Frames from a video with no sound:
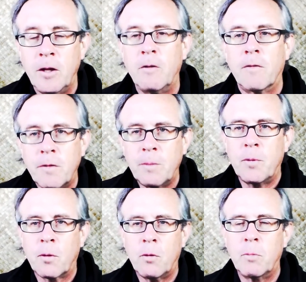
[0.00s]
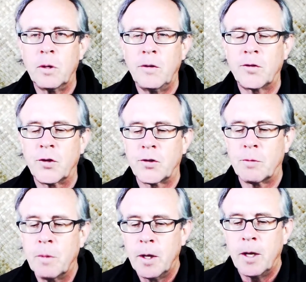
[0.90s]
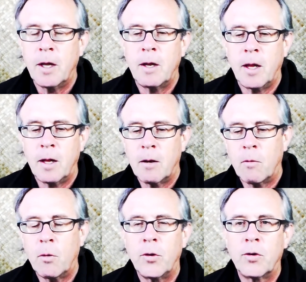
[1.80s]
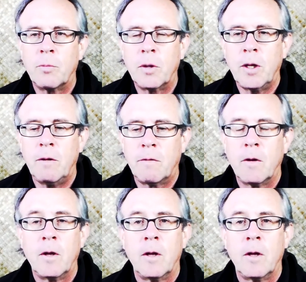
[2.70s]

you flip your whole belief system and, and are willing to believe